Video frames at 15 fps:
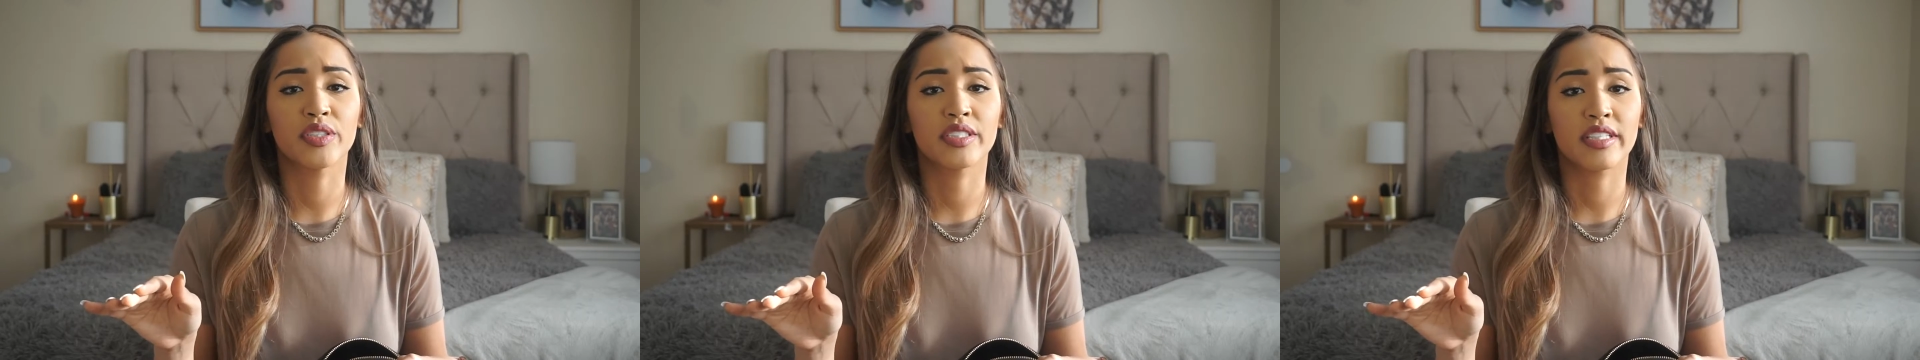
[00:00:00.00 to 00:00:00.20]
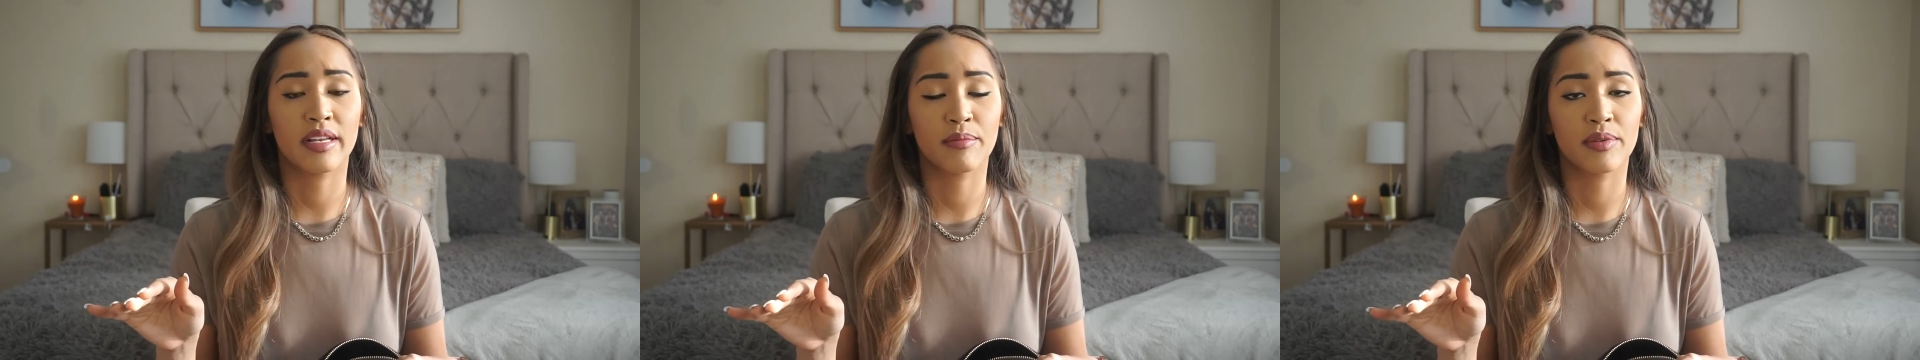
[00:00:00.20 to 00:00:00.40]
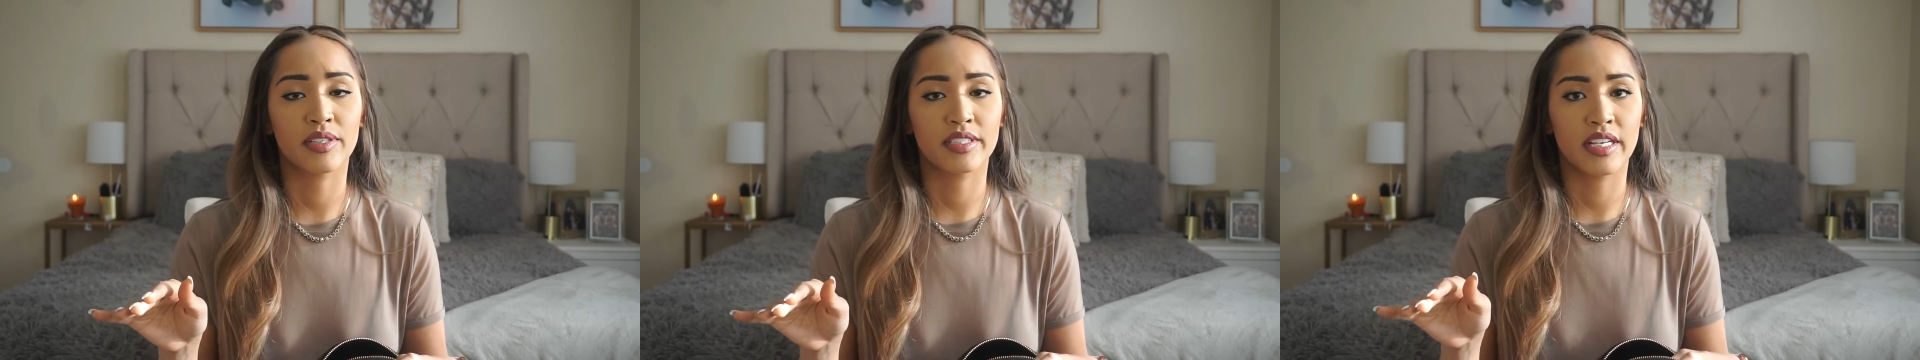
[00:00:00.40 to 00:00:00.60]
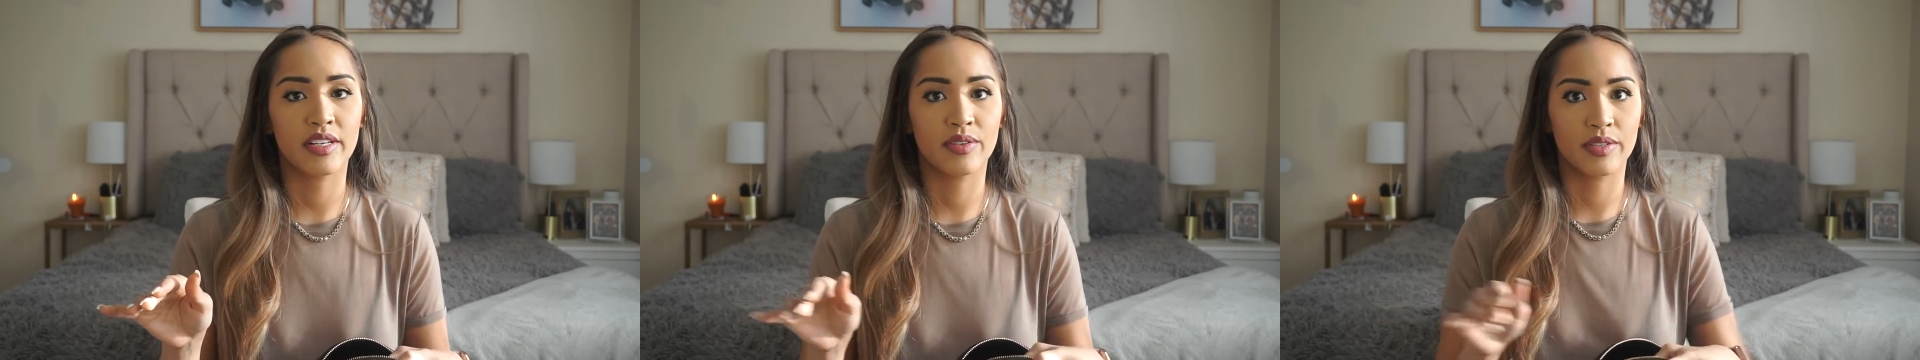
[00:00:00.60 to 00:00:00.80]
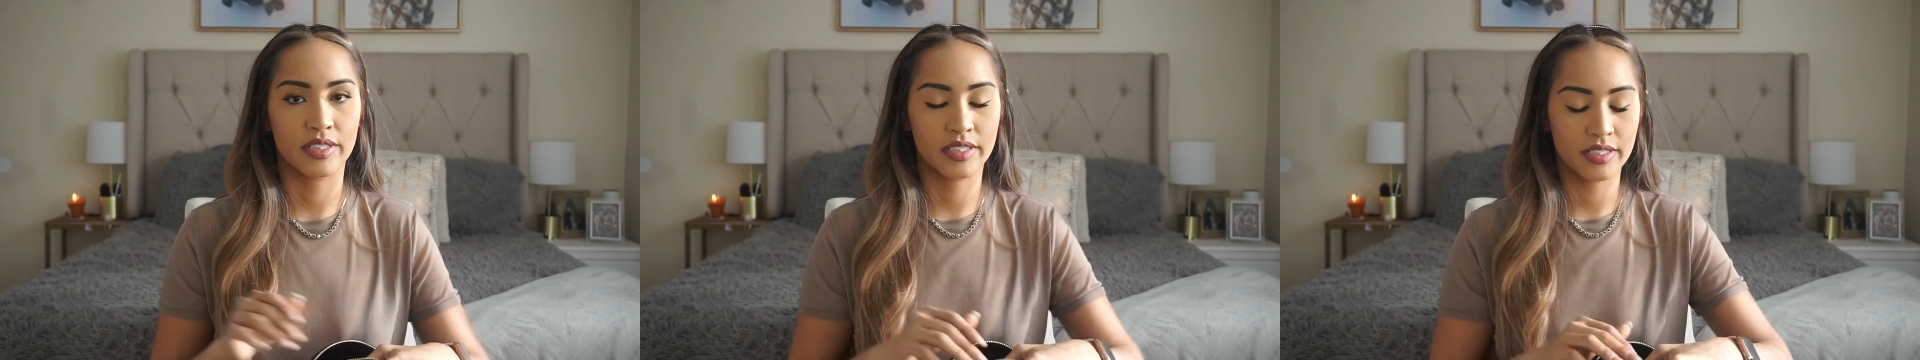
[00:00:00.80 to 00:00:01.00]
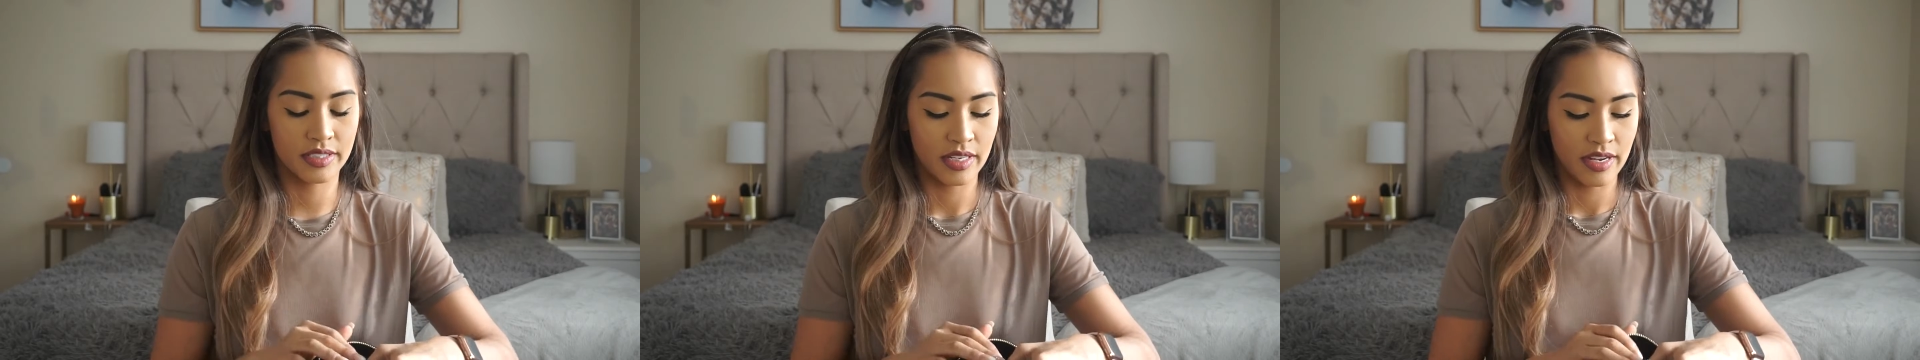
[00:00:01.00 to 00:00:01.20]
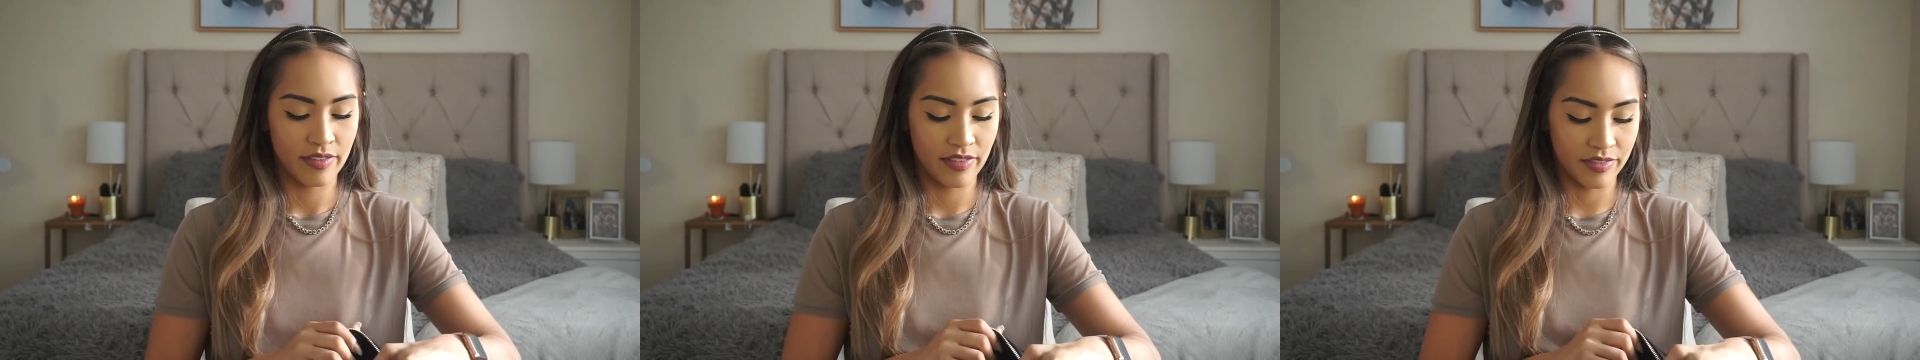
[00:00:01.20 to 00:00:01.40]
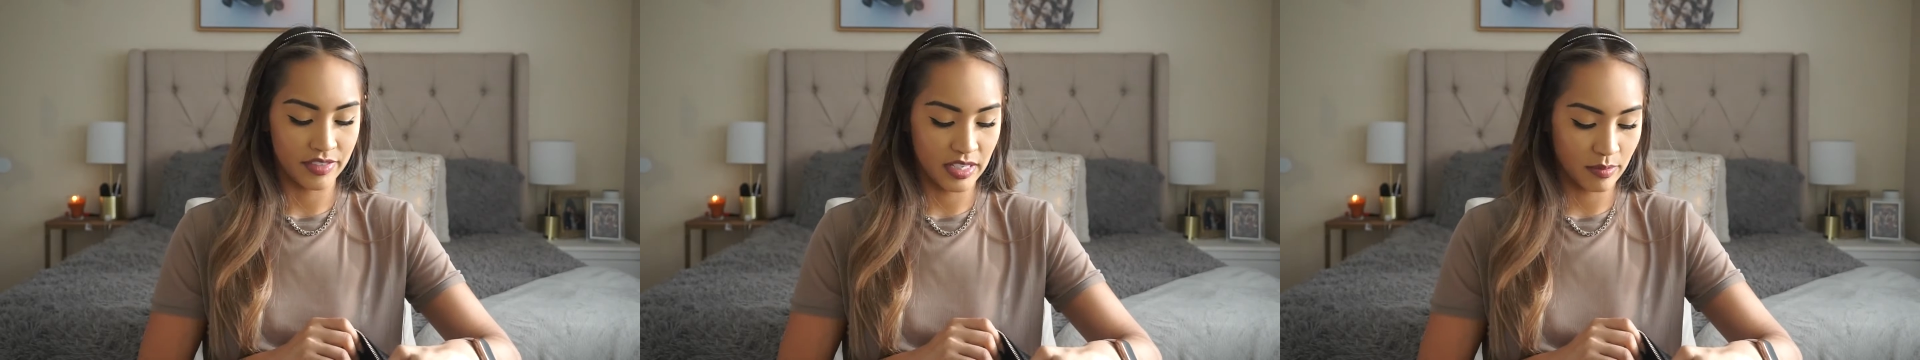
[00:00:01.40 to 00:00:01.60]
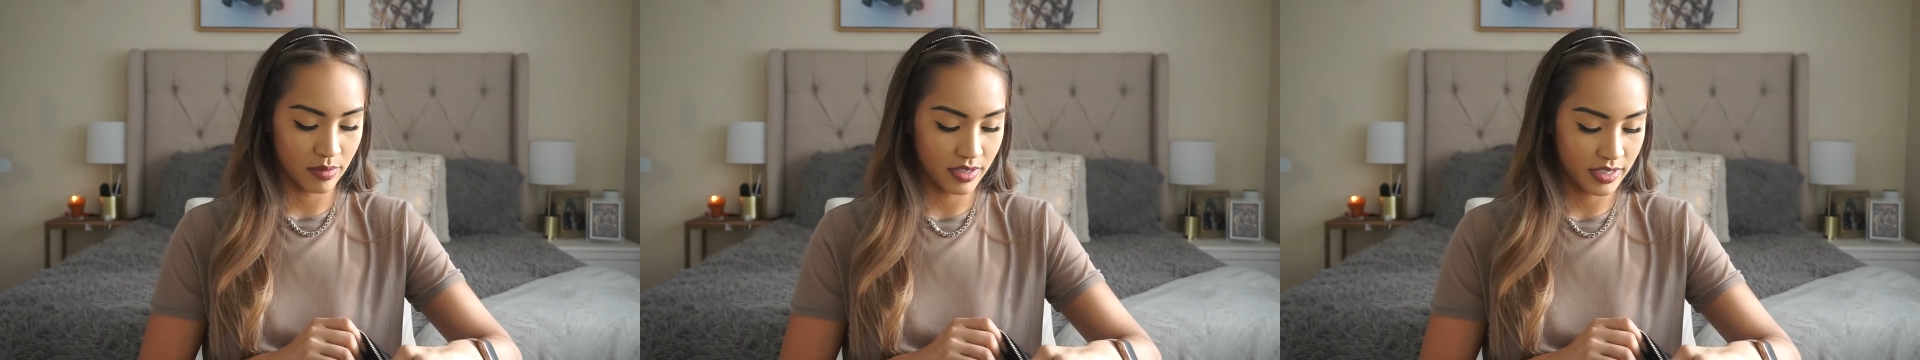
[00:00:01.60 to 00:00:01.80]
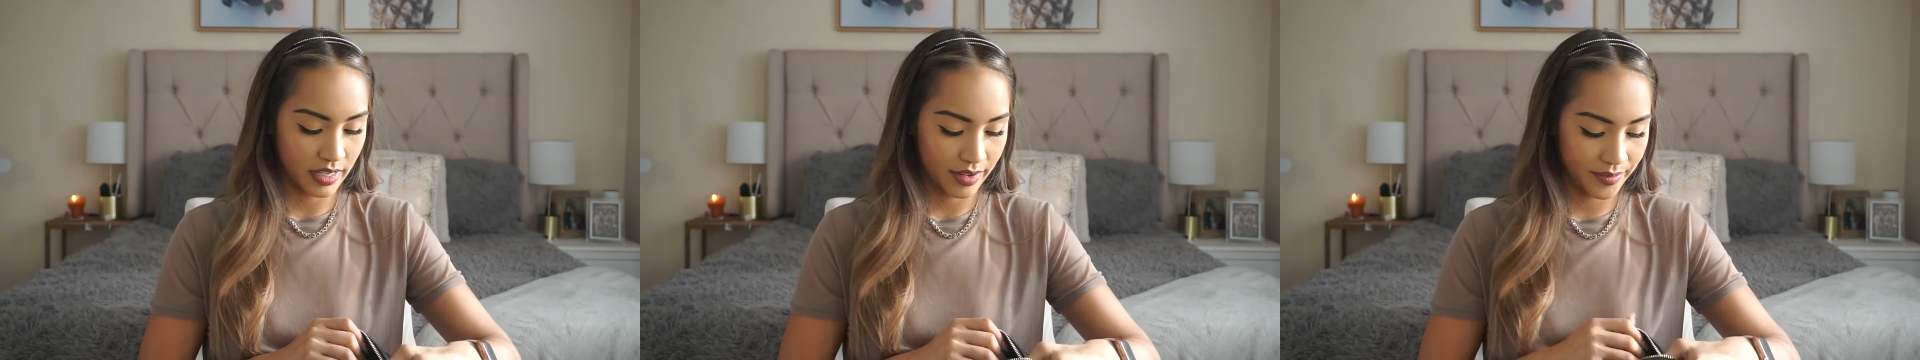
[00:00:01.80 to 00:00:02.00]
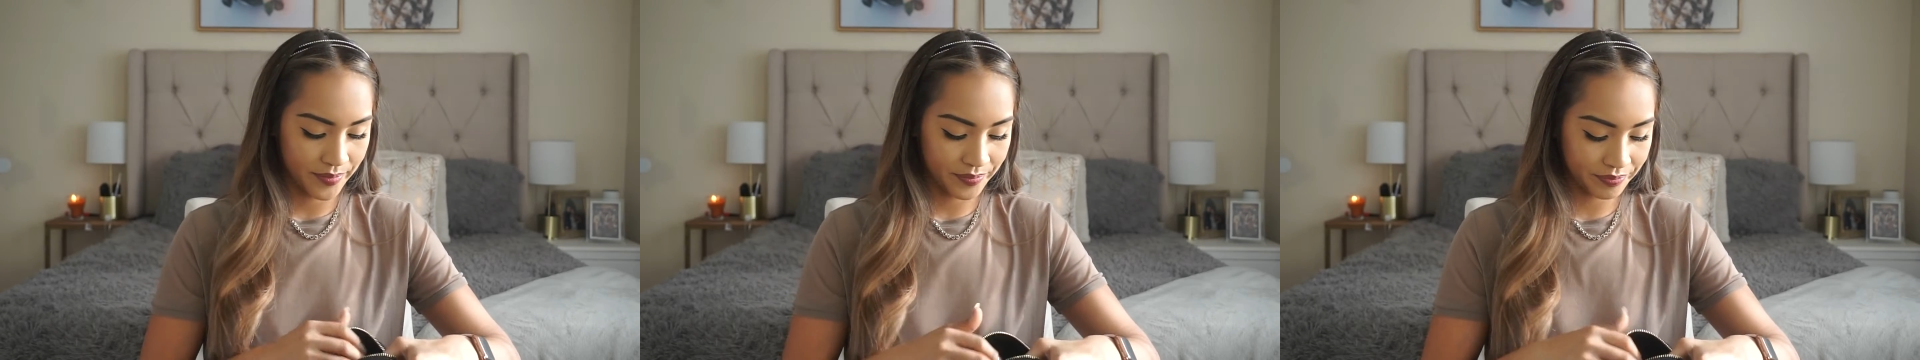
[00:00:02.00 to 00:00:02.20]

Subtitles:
10% or 15%.